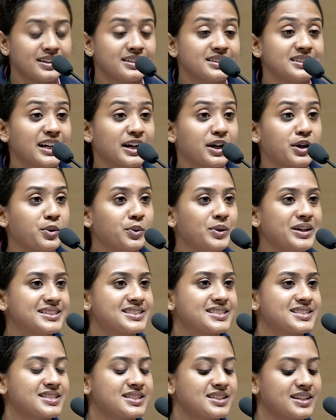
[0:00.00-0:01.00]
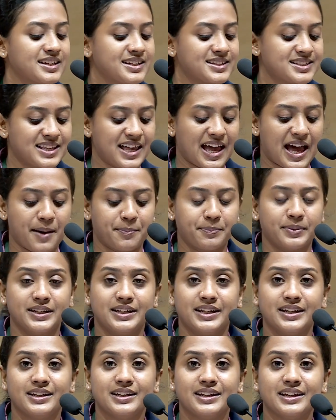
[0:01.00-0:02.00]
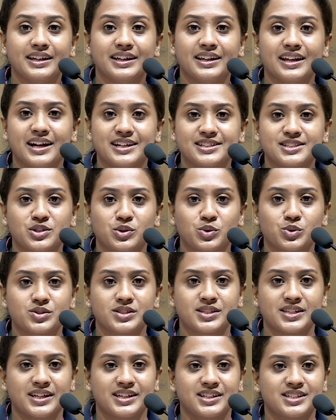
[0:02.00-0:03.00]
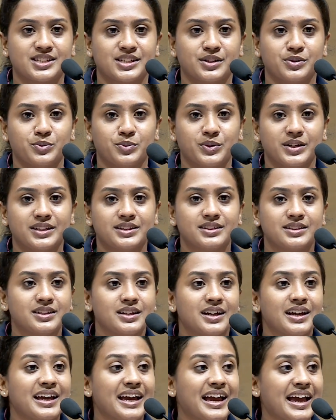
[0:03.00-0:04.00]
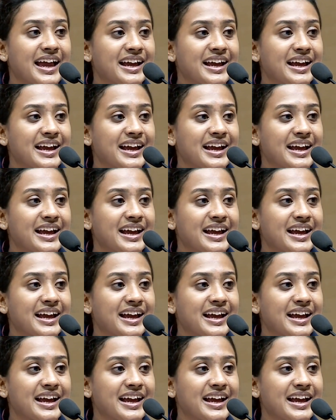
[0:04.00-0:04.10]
The quiz is happening in association with